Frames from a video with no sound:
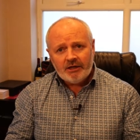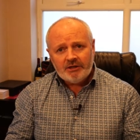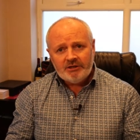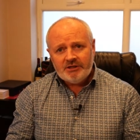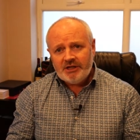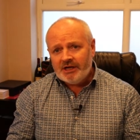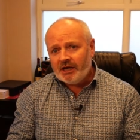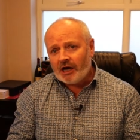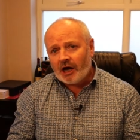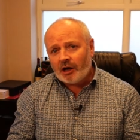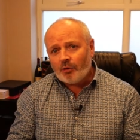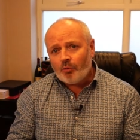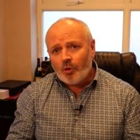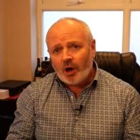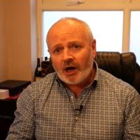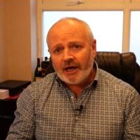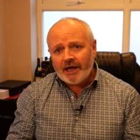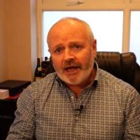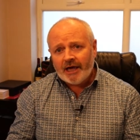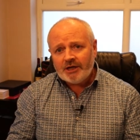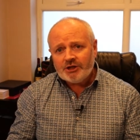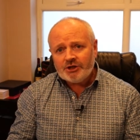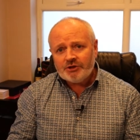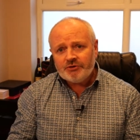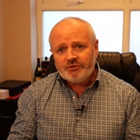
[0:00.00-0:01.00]
DIY
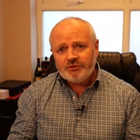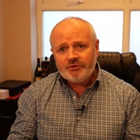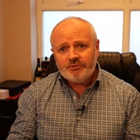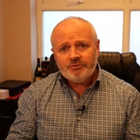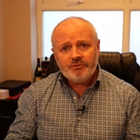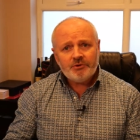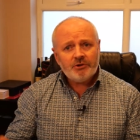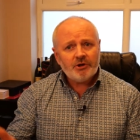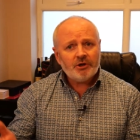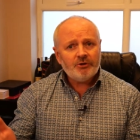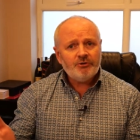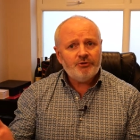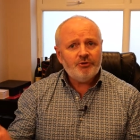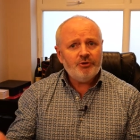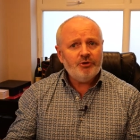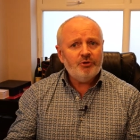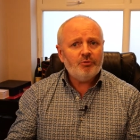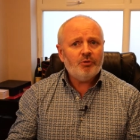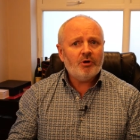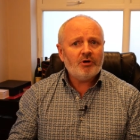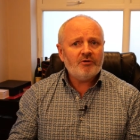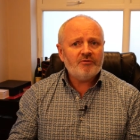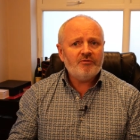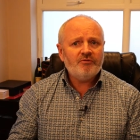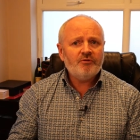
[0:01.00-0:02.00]
agent or do you
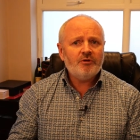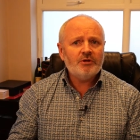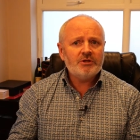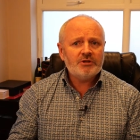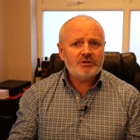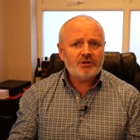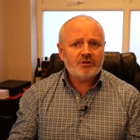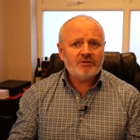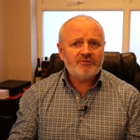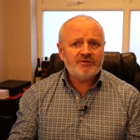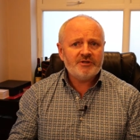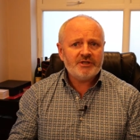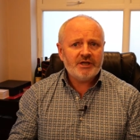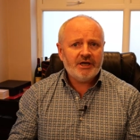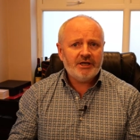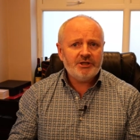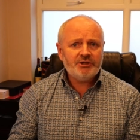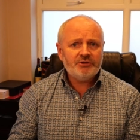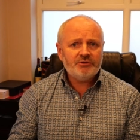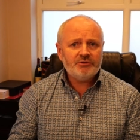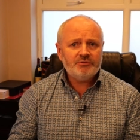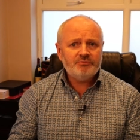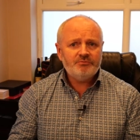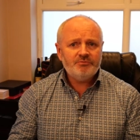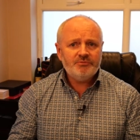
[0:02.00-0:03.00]
want a full service
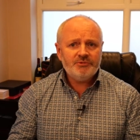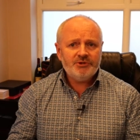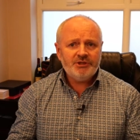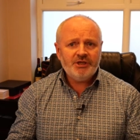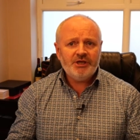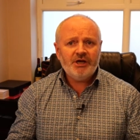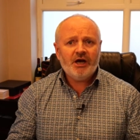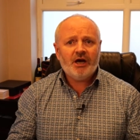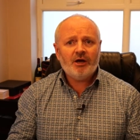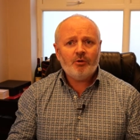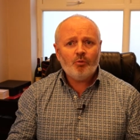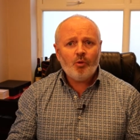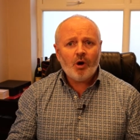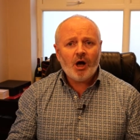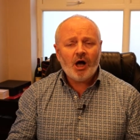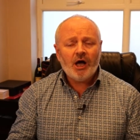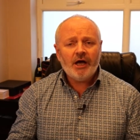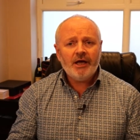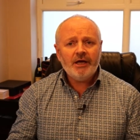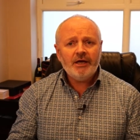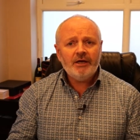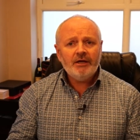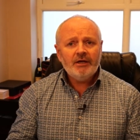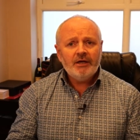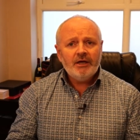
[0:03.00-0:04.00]
agent?
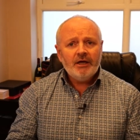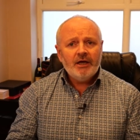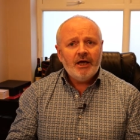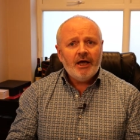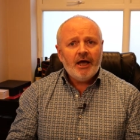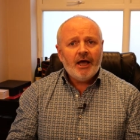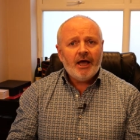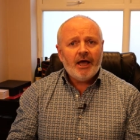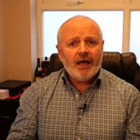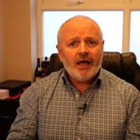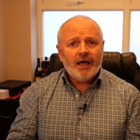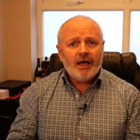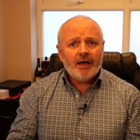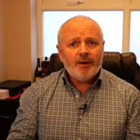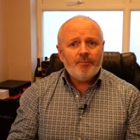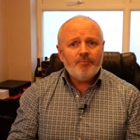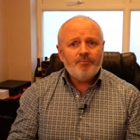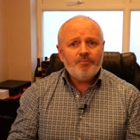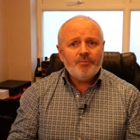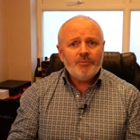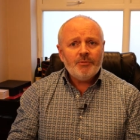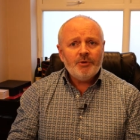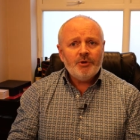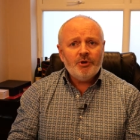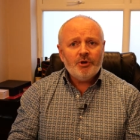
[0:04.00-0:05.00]
DIY,
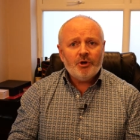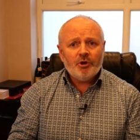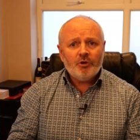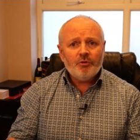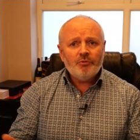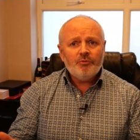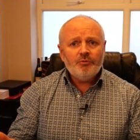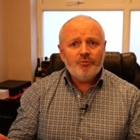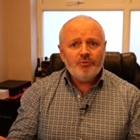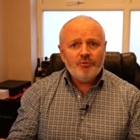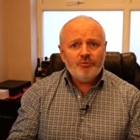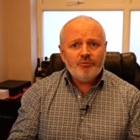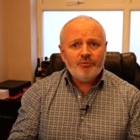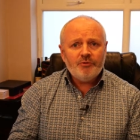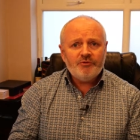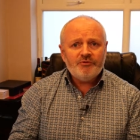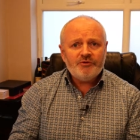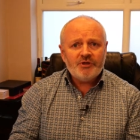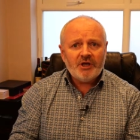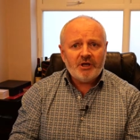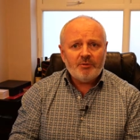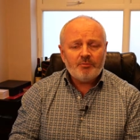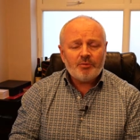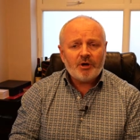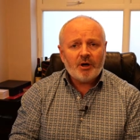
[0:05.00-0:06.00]
we've
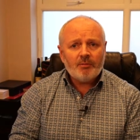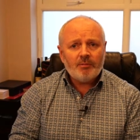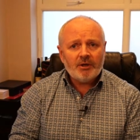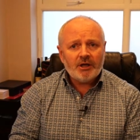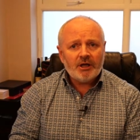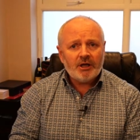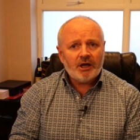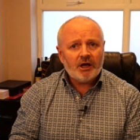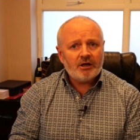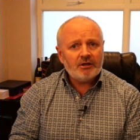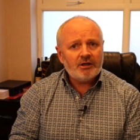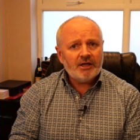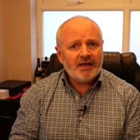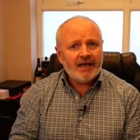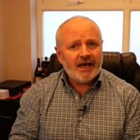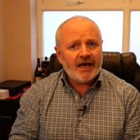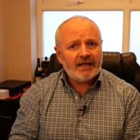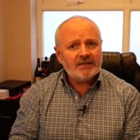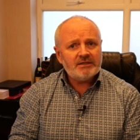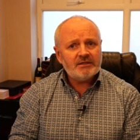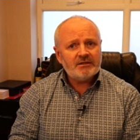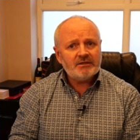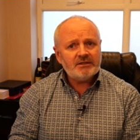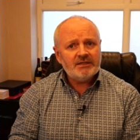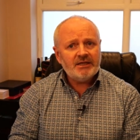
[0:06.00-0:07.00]
seen probably a lot of the
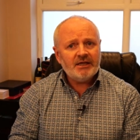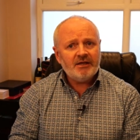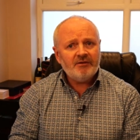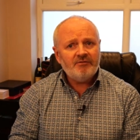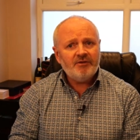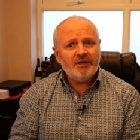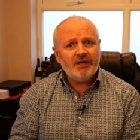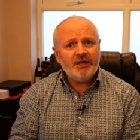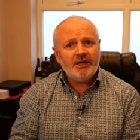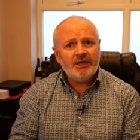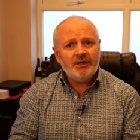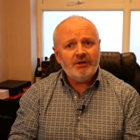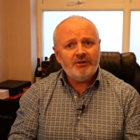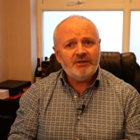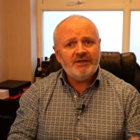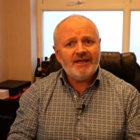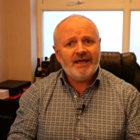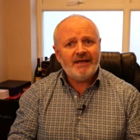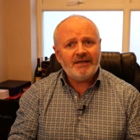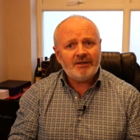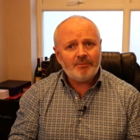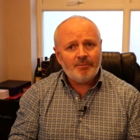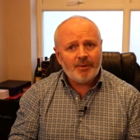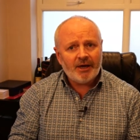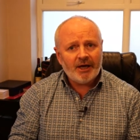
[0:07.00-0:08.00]
ads on TV. You
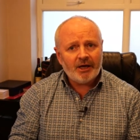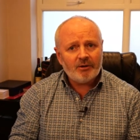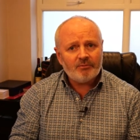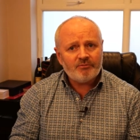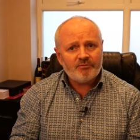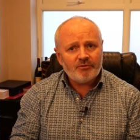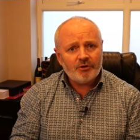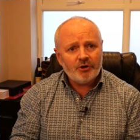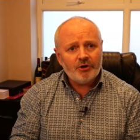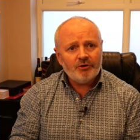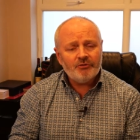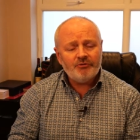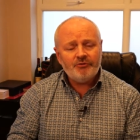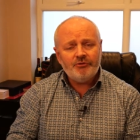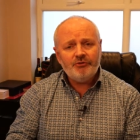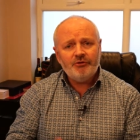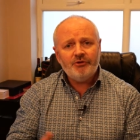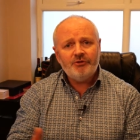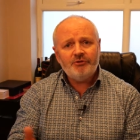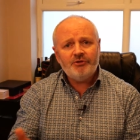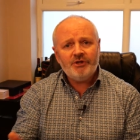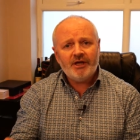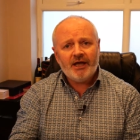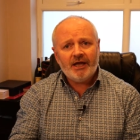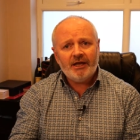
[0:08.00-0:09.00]
tend to pay up front.
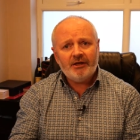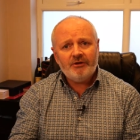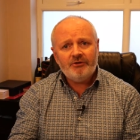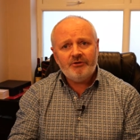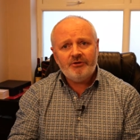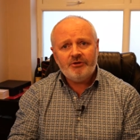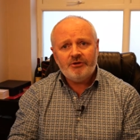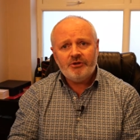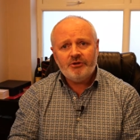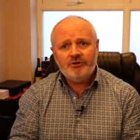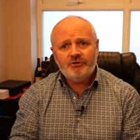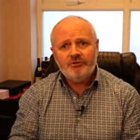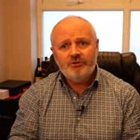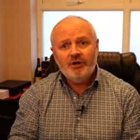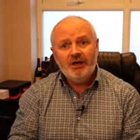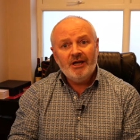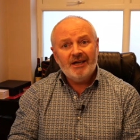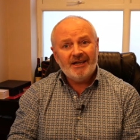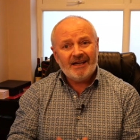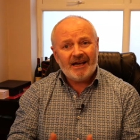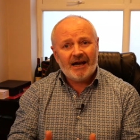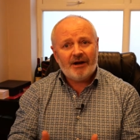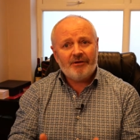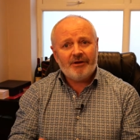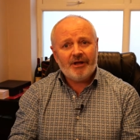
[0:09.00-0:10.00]
You tend to
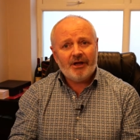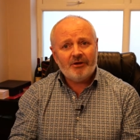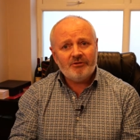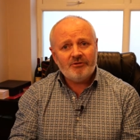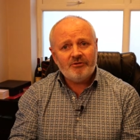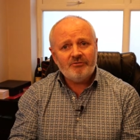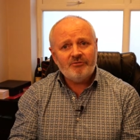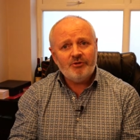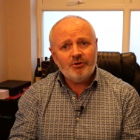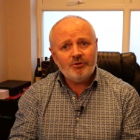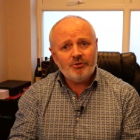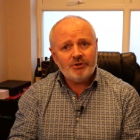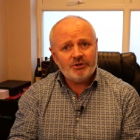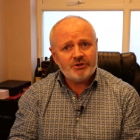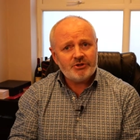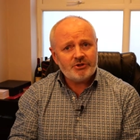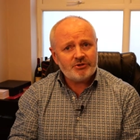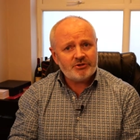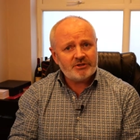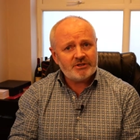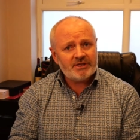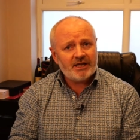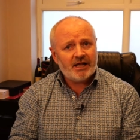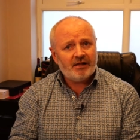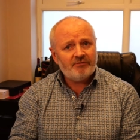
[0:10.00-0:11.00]
carry out the viewings
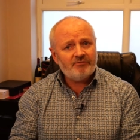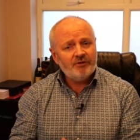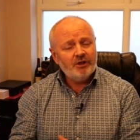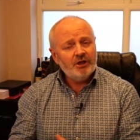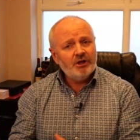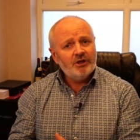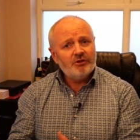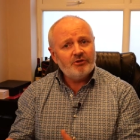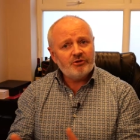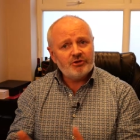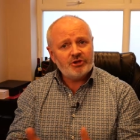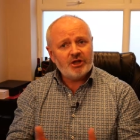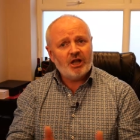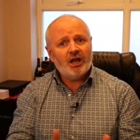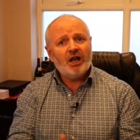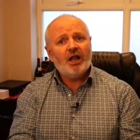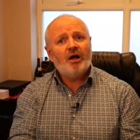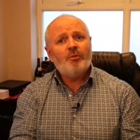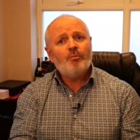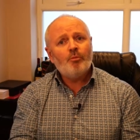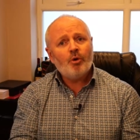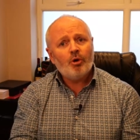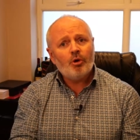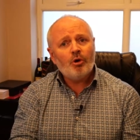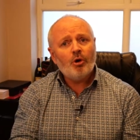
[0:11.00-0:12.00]
yourself. There's a
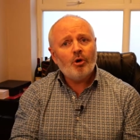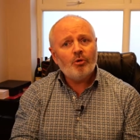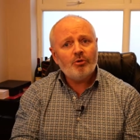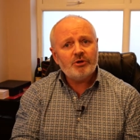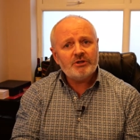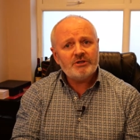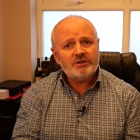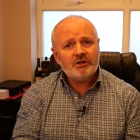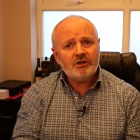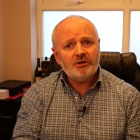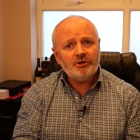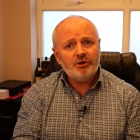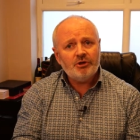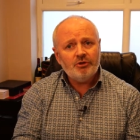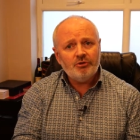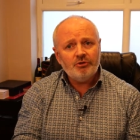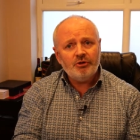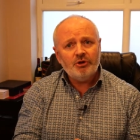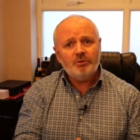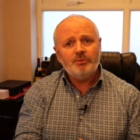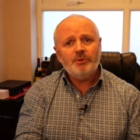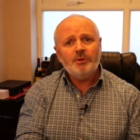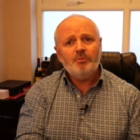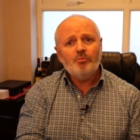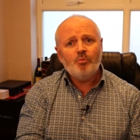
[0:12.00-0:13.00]
lot more onus on you.
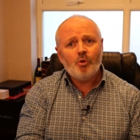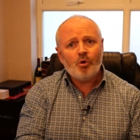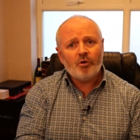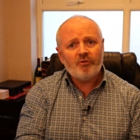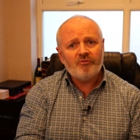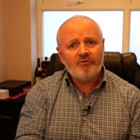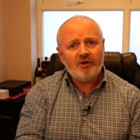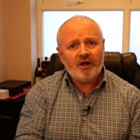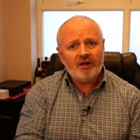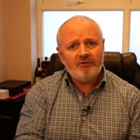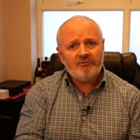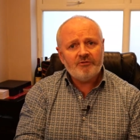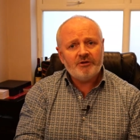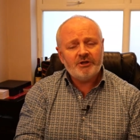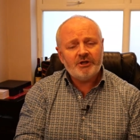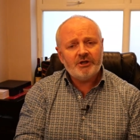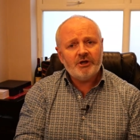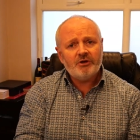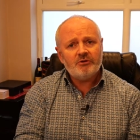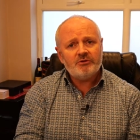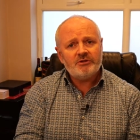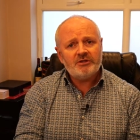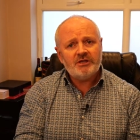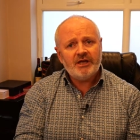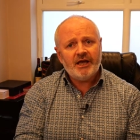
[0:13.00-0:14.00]
You'll be more involved in the
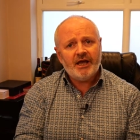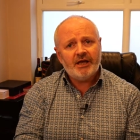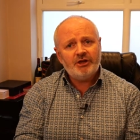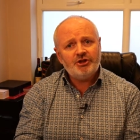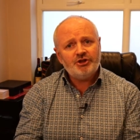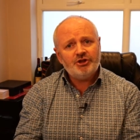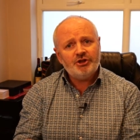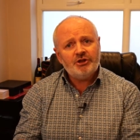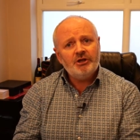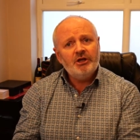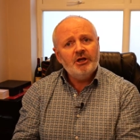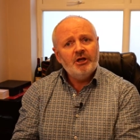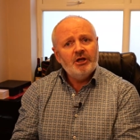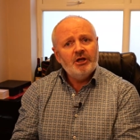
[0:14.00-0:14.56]
negotiation.